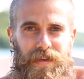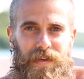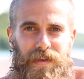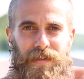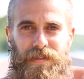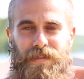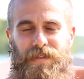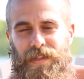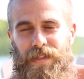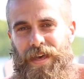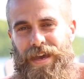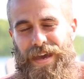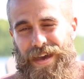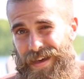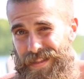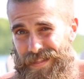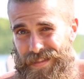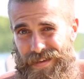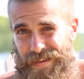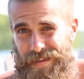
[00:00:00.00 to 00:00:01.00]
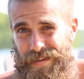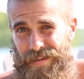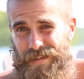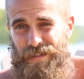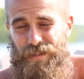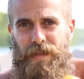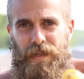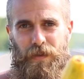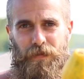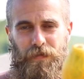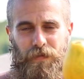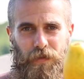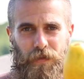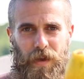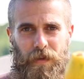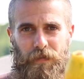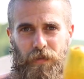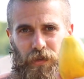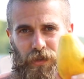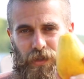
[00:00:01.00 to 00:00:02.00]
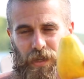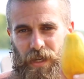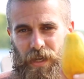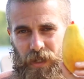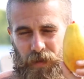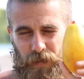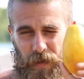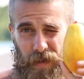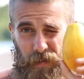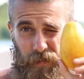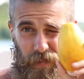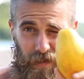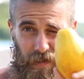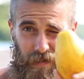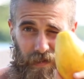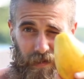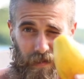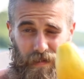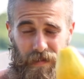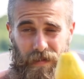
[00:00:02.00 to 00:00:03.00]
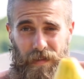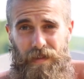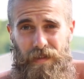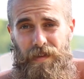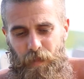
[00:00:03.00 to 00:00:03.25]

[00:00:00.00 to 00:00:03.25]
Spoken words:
until I had these, and it forever changed my opinion.